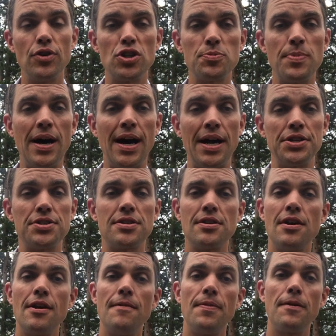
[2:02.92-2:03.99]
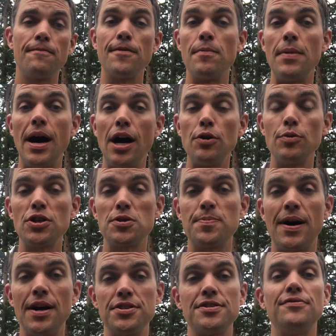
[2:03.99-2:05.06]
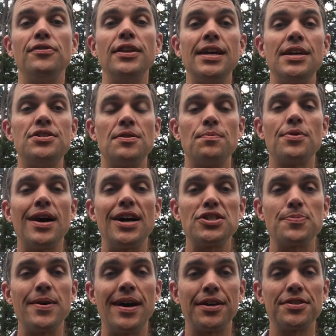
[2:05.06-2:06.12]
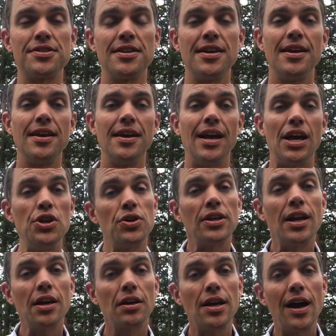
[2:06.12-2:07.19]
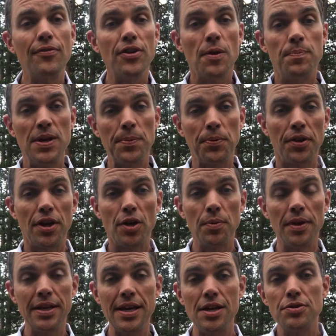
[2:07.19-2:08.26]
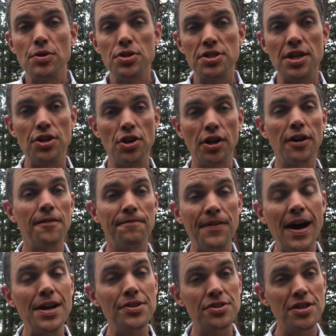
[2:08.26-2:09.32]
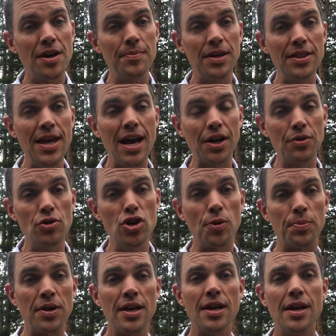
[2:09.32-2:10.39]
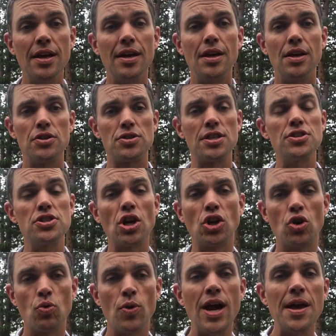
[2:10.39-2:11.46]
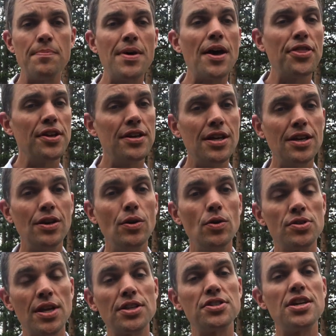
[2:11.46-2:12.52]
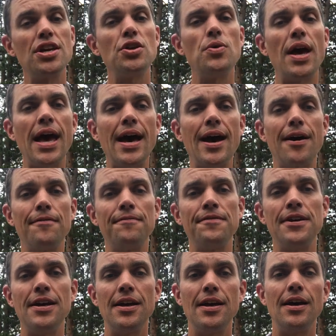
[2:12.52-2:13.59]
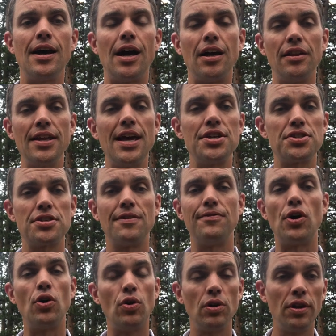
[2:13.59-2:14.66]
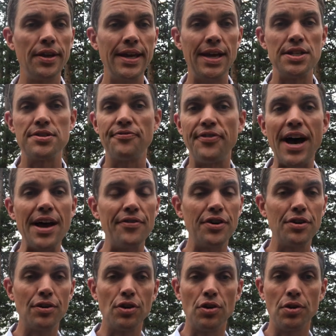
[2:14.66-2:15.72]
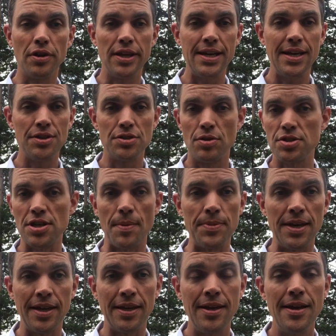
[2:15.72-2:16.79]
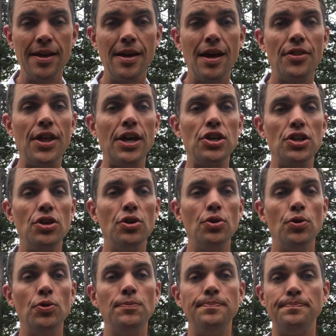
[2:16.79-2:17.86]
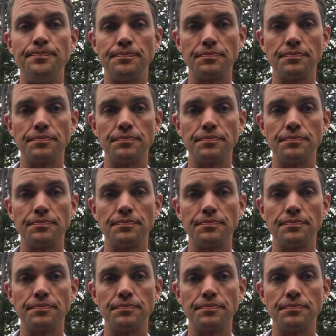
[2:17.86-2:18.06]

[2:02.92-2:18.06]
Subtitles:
of response from unresponsive leads and prospects. And you can uncover the people that are really interested. You're gonna find some in that group. So this is a great method to use. Let's say you have a list of old leads, 500 old leads or something, that you